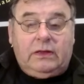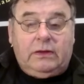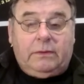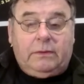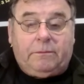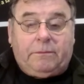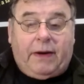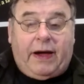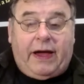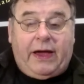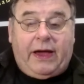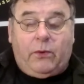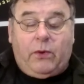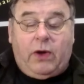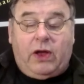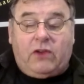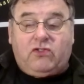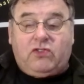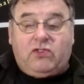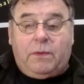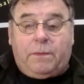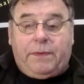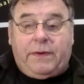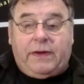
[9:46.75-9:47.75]

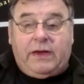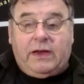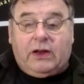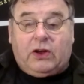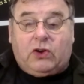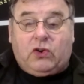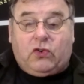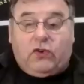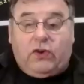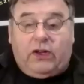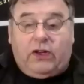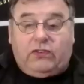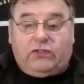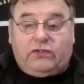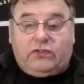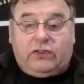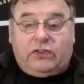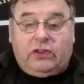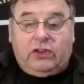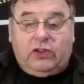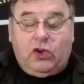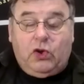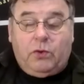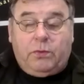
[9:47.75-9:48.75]
bioentropy increased,
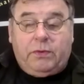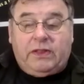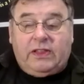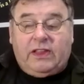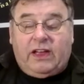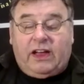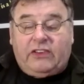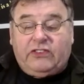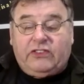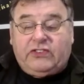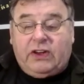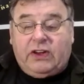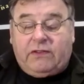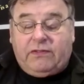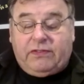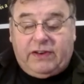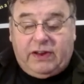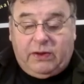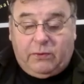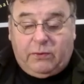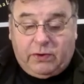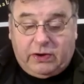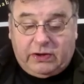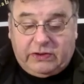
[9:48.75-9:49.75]
human
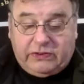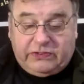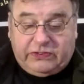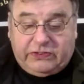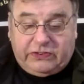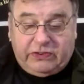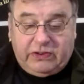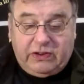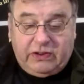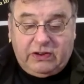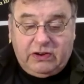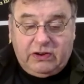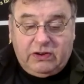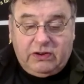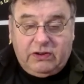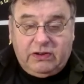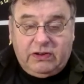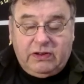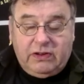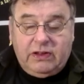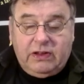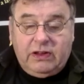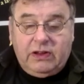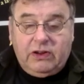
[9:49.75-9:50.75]
longevity was
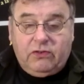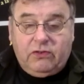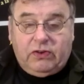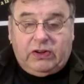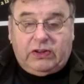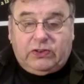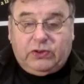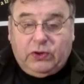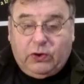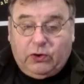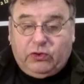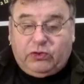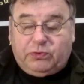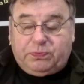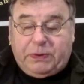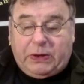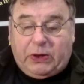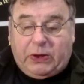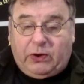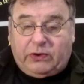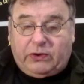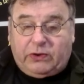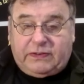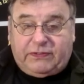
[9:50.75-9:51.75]
reduced
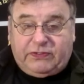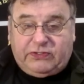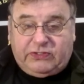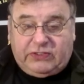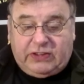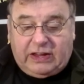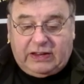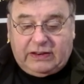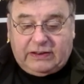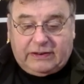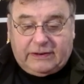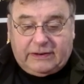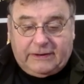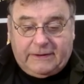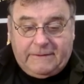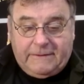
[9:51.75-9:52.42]
because of sin.